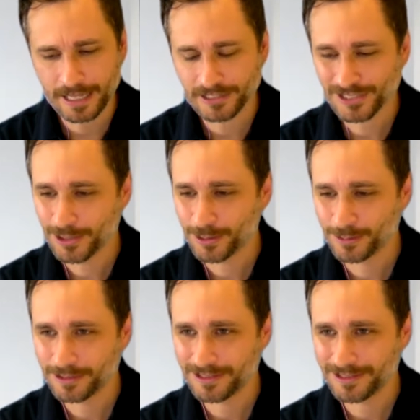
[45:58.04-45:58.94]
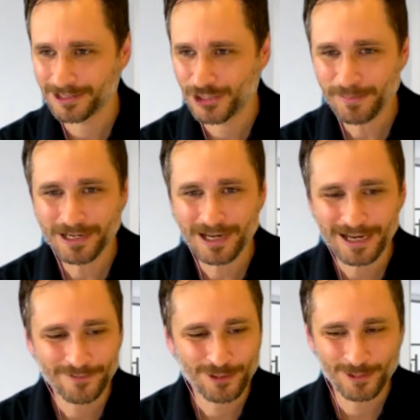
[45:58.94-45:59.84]
so Jim and I,
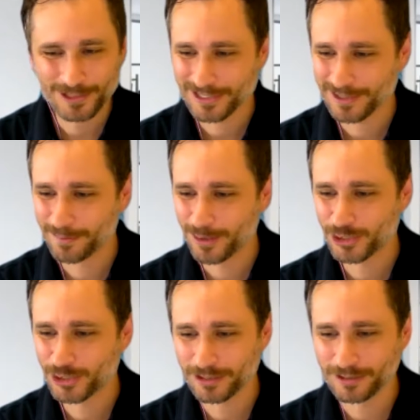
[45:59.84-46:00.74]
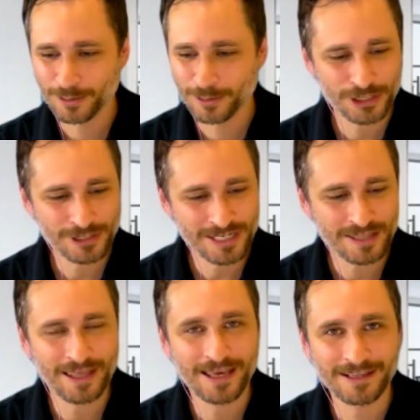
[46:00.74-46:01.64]
of course, the most New Jersey
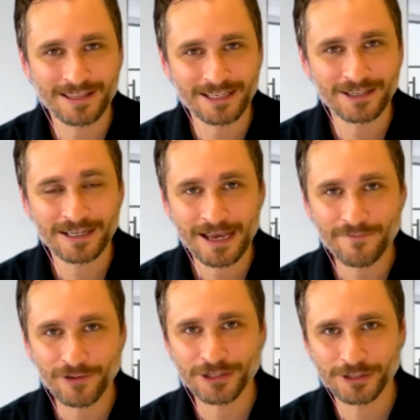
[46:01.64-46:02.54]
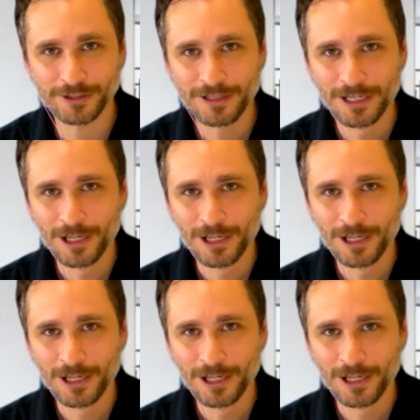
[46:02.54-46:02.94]
thing that you could ever do,